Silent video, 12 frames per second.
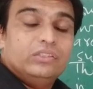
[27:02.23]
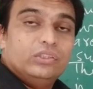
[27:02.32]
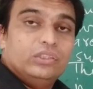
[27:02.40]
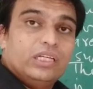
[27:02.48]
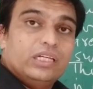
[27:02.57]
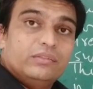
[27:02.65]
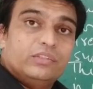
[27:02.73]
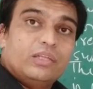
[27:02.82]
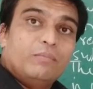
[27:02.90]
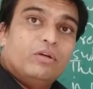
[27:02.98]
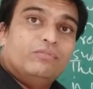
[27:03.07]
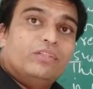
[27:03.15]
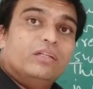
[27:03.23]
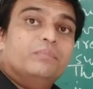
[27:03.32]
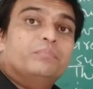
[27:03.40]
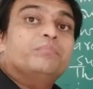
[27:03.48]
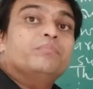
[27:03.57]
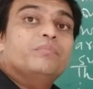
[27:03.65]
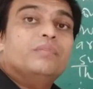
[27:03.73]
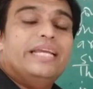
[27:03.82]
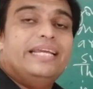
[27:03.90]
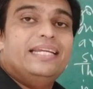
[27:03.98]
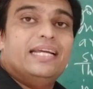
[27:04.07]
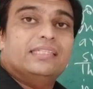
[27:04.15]
some of the
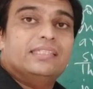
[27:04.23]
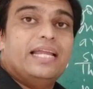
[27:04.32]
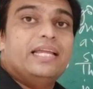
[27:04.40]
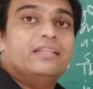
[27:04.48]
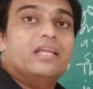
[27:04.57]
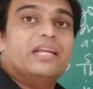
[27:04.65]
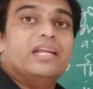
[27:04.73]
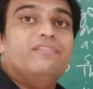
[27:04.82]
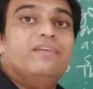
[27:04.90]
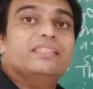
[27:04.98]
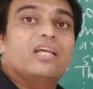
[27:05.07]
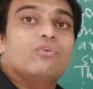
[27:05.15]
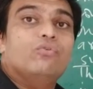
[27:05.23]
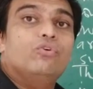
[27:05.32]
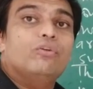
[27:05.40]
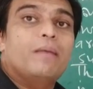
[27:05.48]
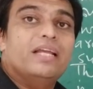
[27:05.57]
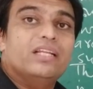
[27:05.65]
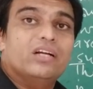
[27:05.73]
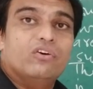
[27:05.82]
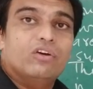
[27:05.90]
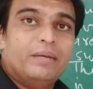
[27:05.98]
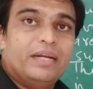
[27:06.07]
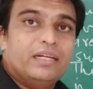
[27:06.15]
areas like the railways are owned by the
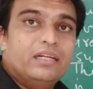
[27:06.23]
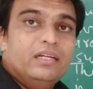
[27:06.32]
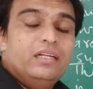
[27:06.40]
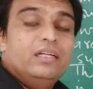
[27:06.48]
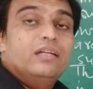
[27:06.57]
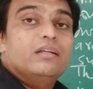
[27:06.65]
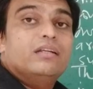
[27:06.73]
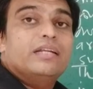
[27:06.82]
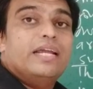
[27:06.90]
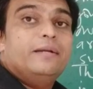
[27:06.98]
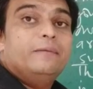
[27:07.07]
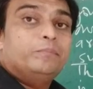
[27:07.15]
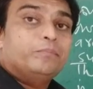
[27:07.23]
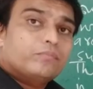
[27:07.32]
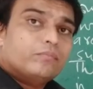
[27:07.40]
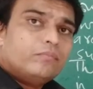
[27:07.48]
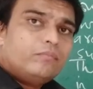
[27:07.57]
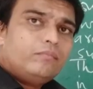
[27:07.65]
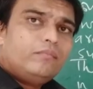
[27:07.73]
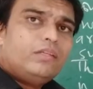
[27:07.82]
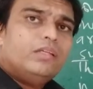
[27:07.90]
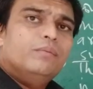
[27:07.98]
government, right?